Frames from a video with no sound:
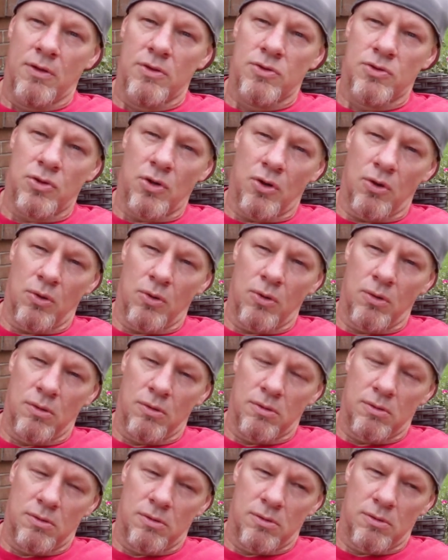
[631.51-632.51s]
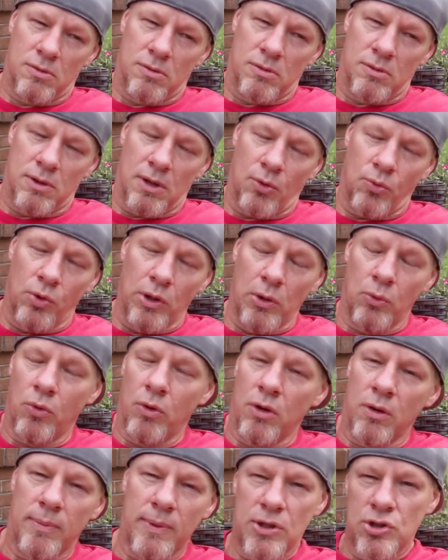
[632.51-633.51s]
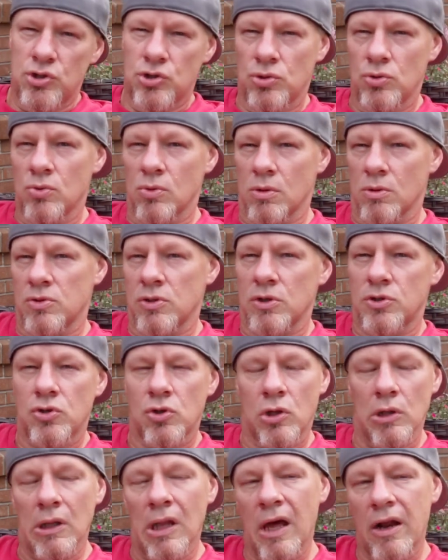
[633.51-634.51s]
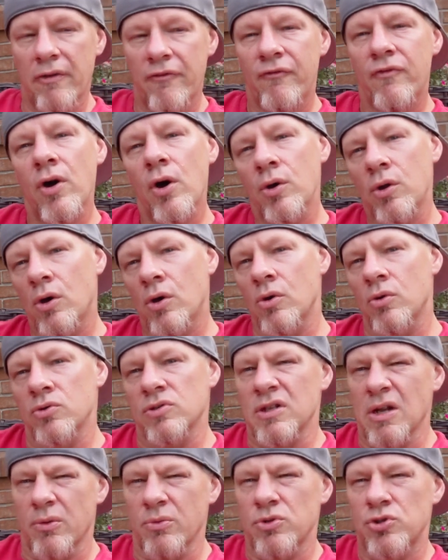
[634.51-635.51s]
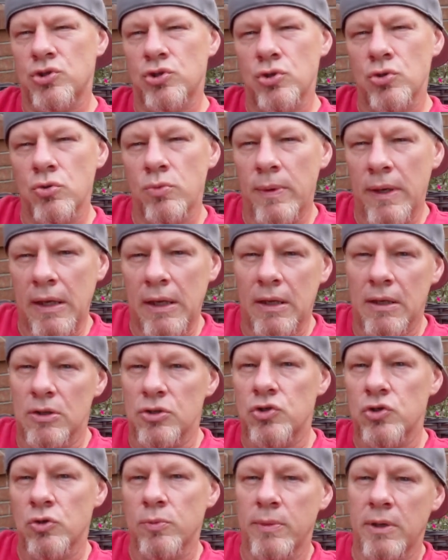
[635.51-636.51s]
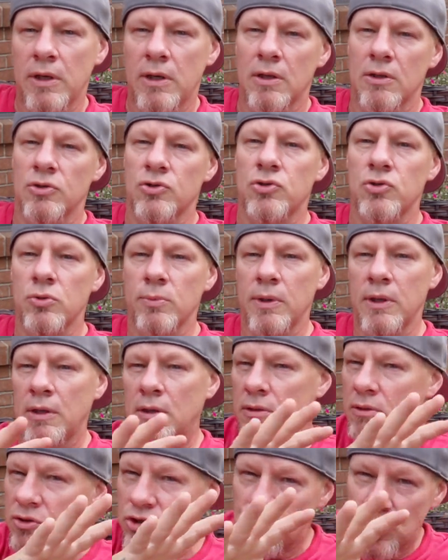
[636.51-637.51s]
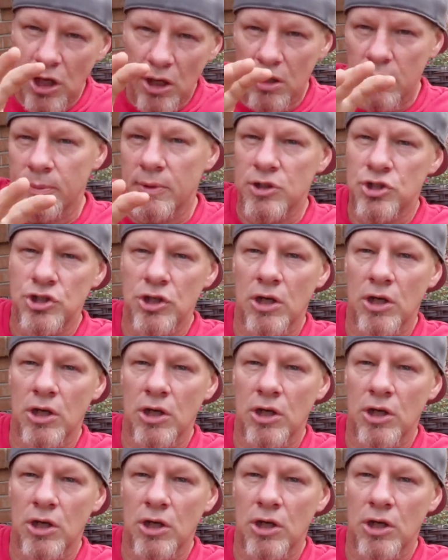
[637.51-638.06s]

So I really wanted to be sure, so I took a lot of photos, and I would zoom in and zoom in and zoom in and check them,